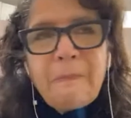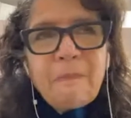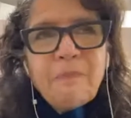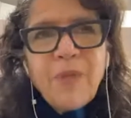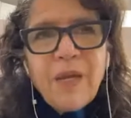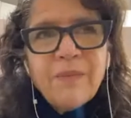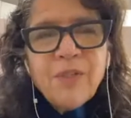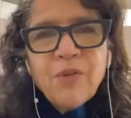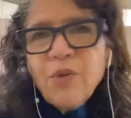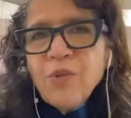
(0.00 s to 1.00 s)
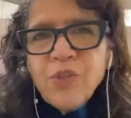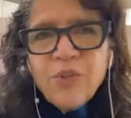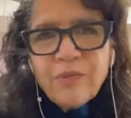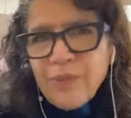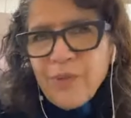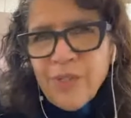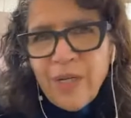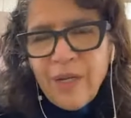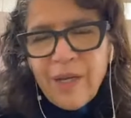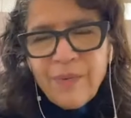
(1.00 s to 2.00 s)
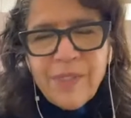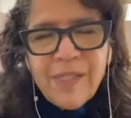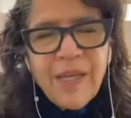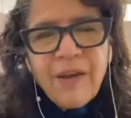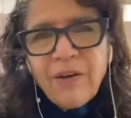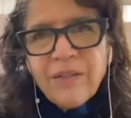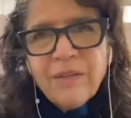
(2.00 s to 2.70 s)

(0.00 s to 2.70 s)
Yeah, so those I would say are